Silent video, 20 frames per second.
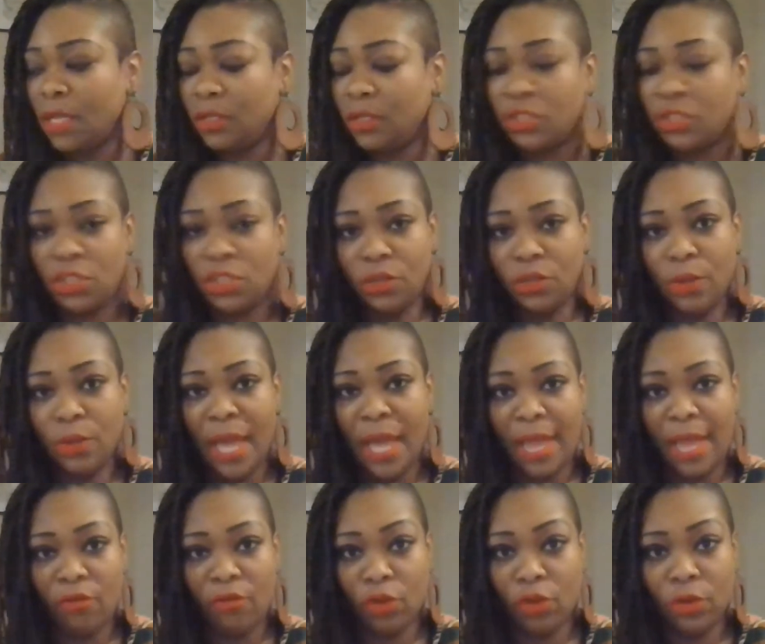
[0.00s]
do
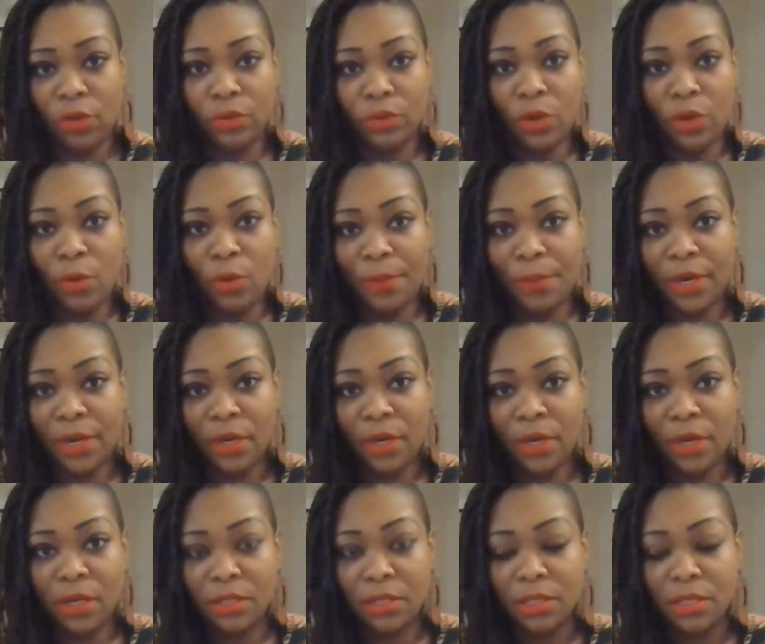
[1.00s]
a road
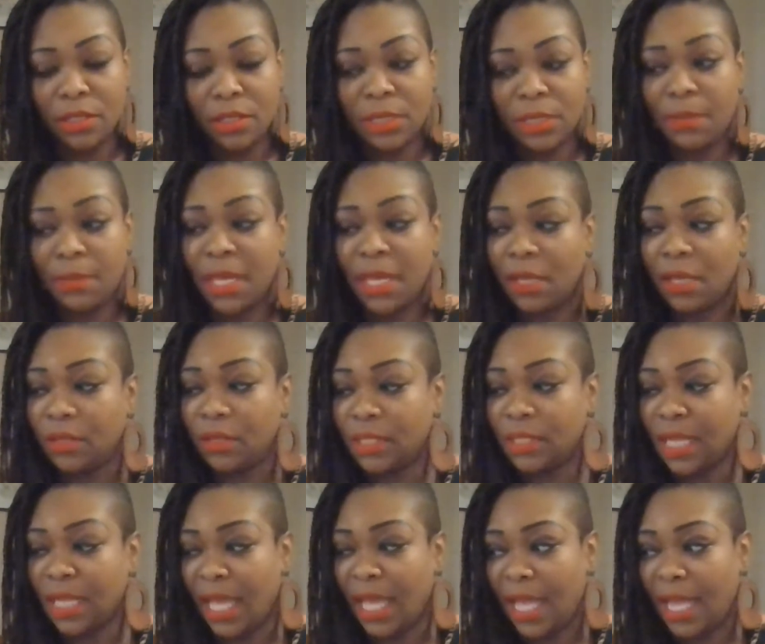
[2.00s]
opener spell
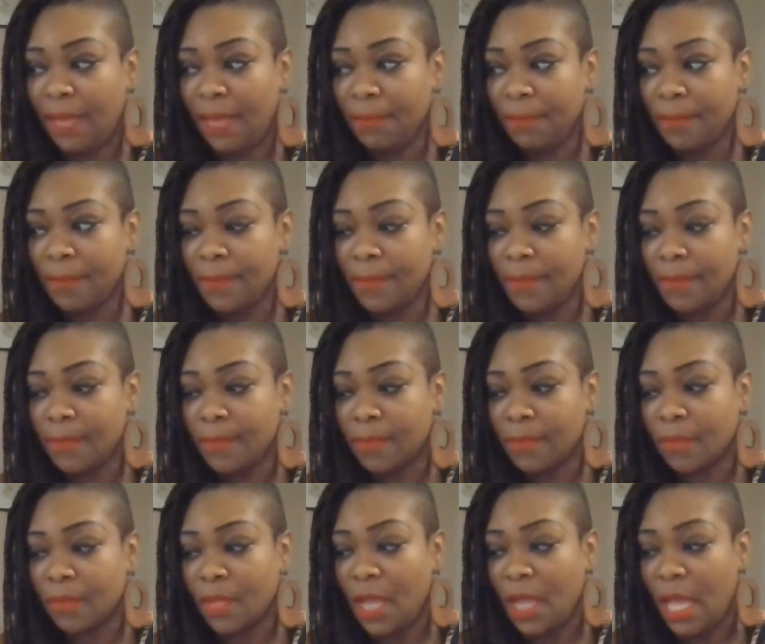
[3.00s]
today,
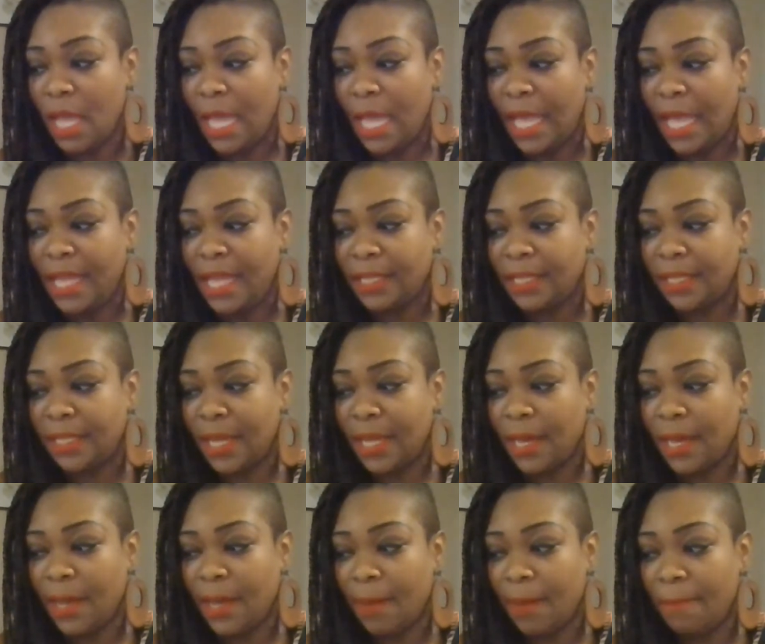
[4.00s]
and
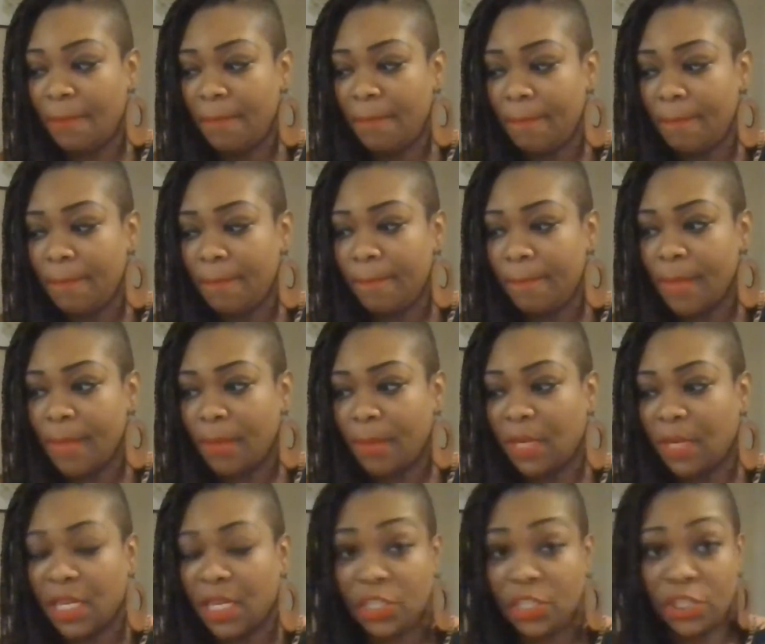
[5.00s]
I'm
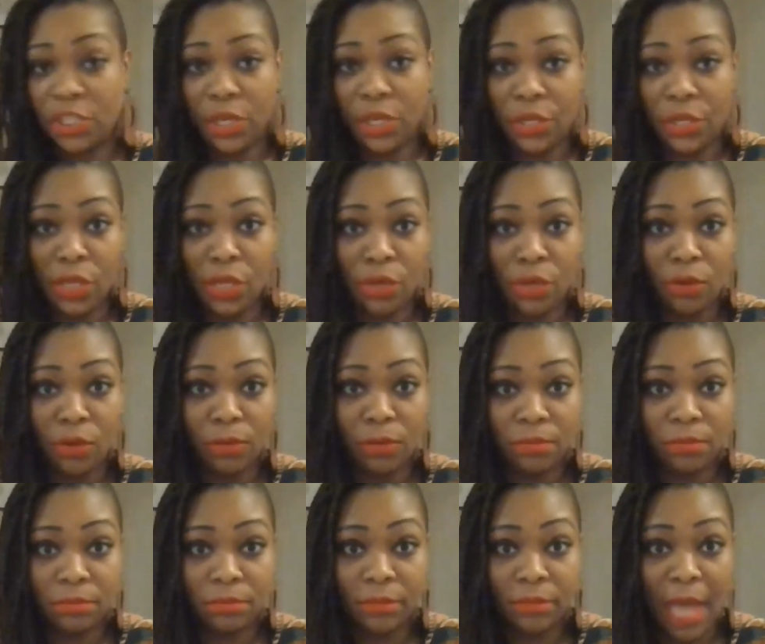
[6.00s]
going to show you
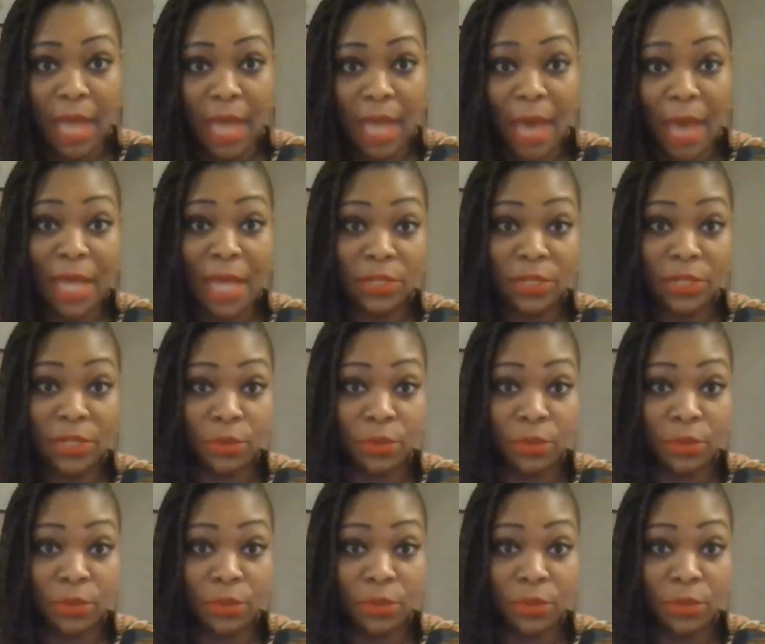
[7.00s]
how I do